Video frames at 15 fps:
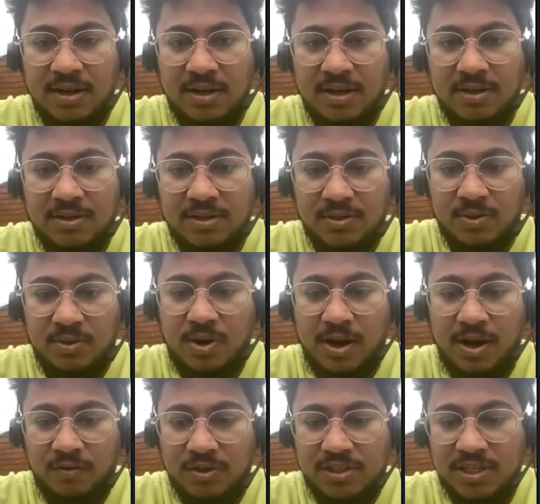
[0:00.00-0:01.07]
So
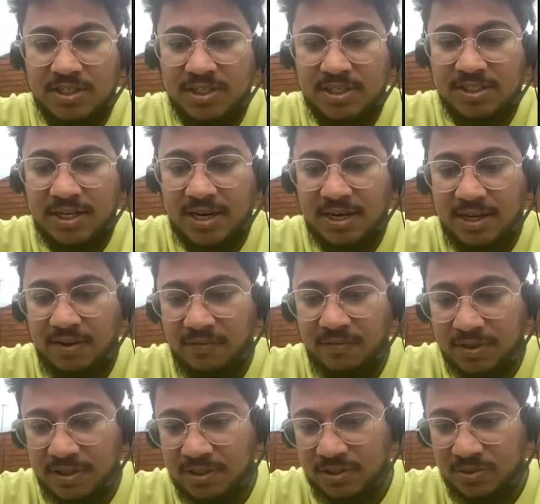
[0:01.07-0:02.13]
I would suggest any
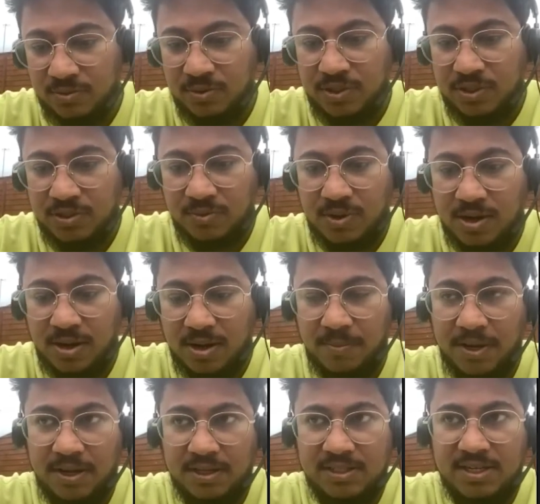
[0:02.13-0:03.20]
further students who are
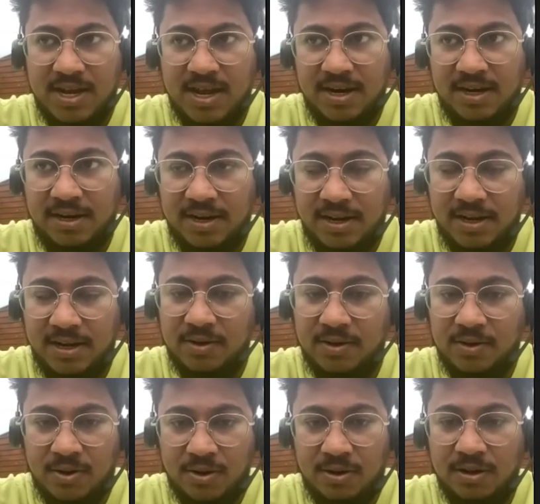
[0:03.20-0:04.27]
coming in Jan intake
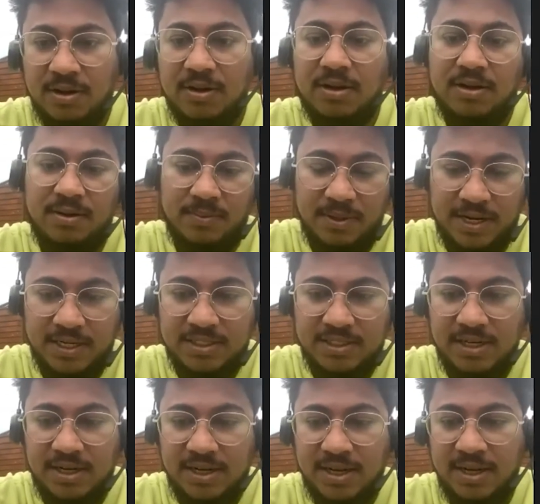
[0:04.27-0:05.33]
or the
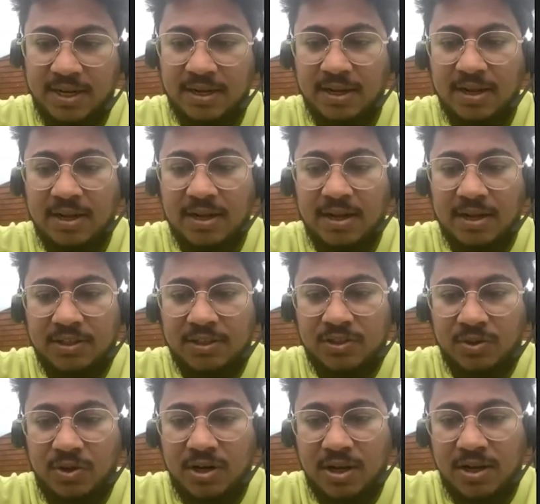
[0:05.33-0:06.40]
next intake
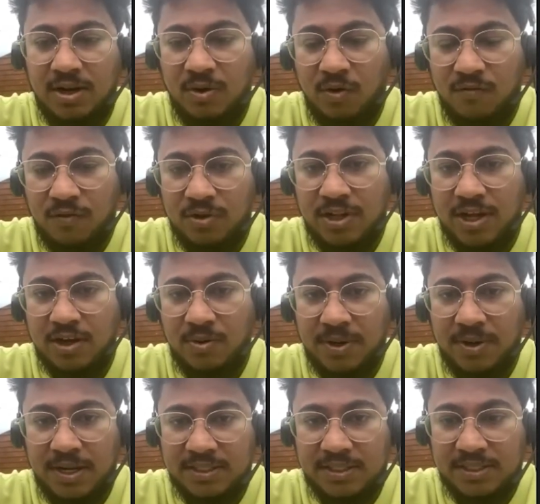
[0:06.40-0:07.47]
should look for the
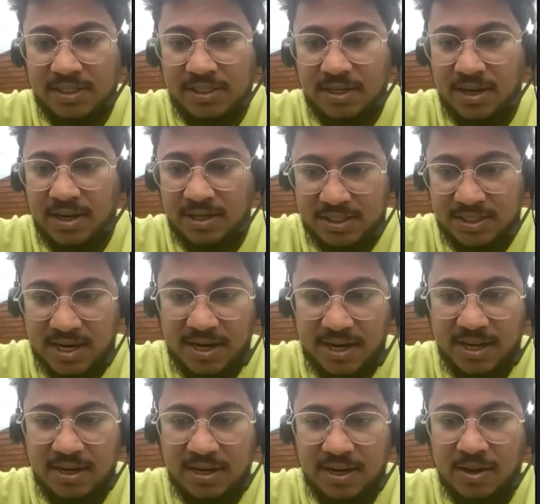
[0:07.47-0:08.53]
accommodation
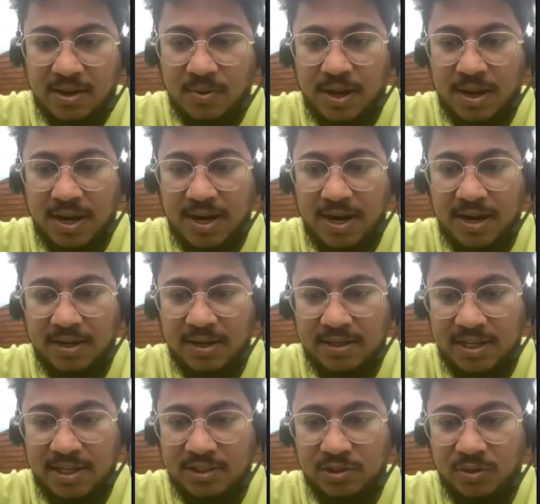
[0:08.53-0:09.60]
starting now, and
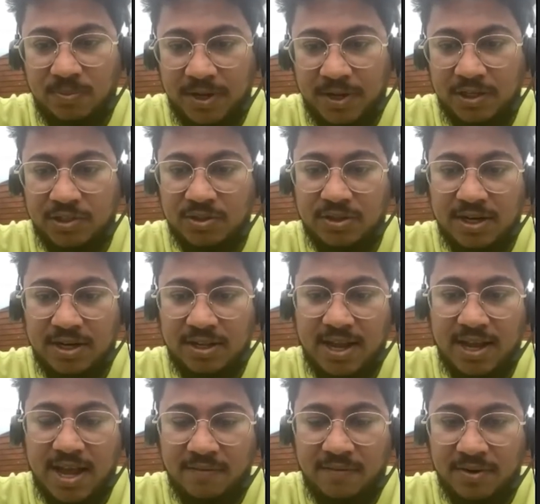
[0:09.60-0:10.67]
they should make sure that they
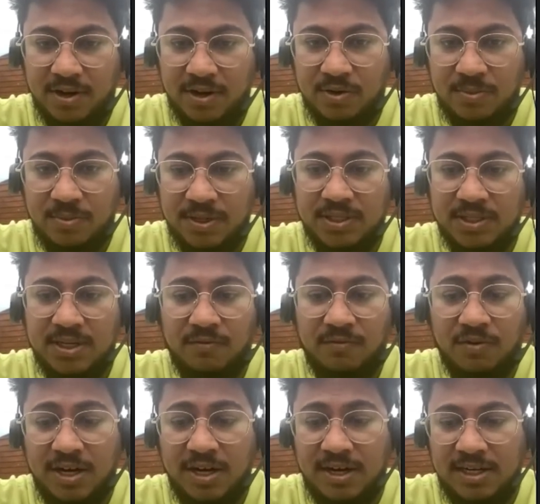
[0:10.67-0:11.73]
have an accommodation
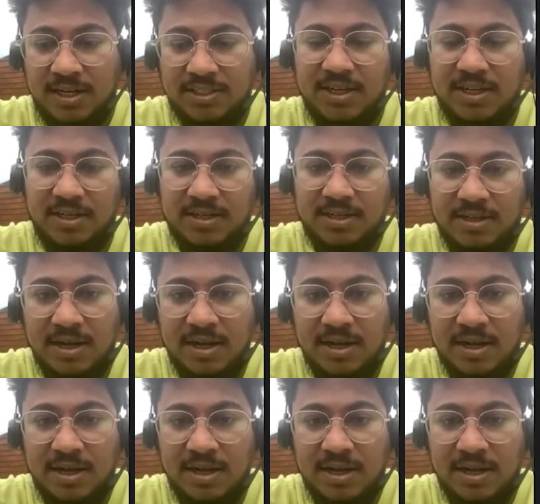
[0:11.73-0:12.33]
for at least an year